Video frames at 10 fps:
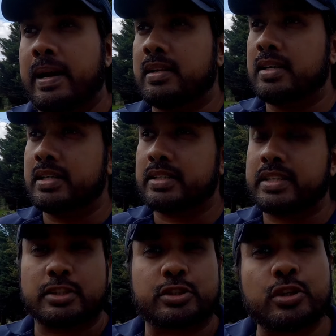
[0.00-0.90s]
and
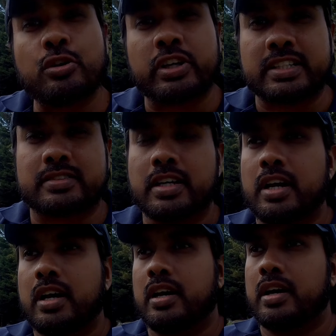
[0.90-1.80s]
learning their stories,
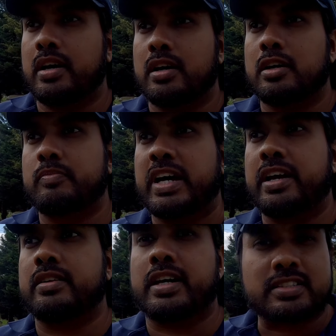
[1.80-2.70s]

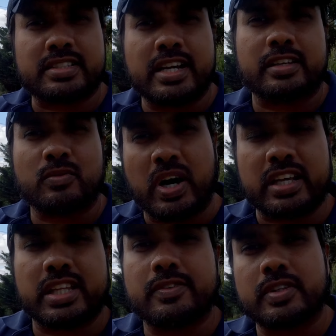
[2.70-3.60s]
and understanding
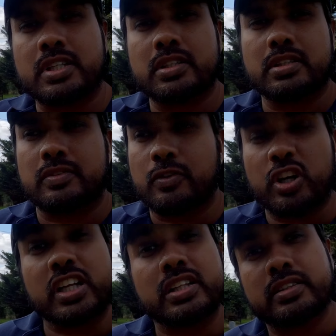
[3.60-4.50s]
why they were
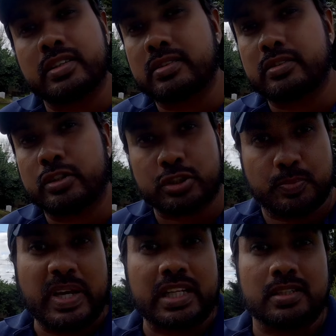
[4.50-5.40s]
awarded
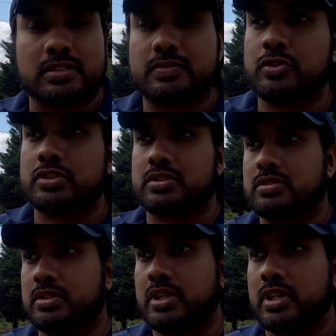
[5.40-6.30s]
those medals was
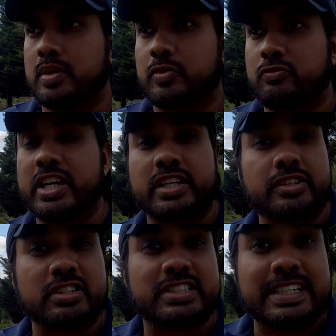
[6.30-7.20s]
quite
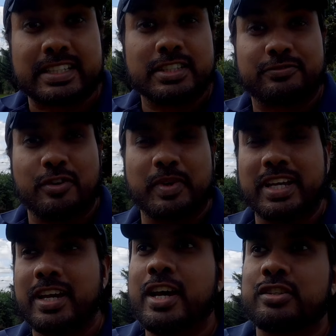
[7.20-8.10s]
interesting, at least for
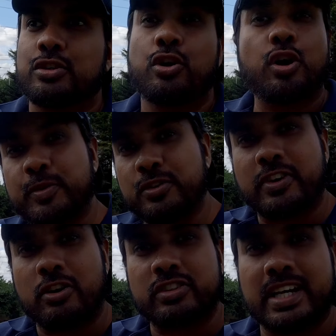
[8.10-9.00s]
me. So hope you
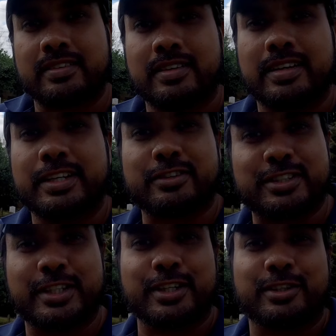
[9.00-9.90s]
found that
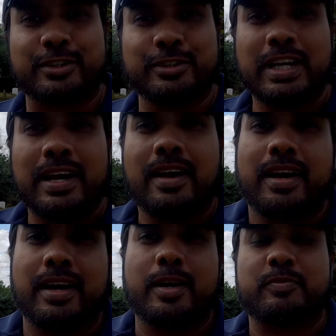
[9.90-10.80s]
interesting too.
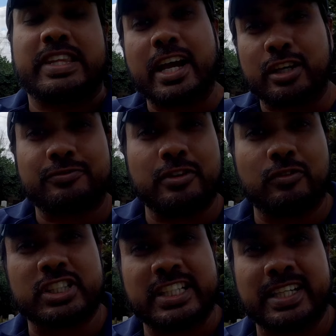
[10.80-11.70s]
Thank you
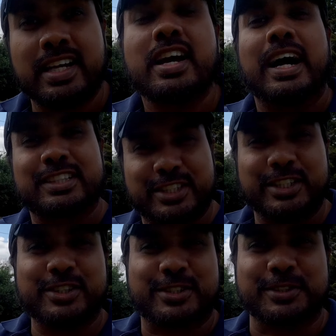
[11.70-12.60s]
for watching. I'll
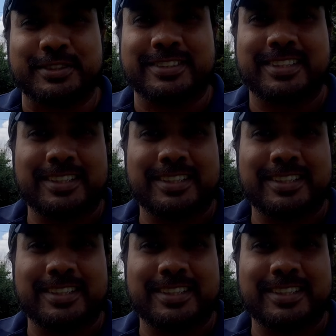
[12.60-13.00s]
see you soon.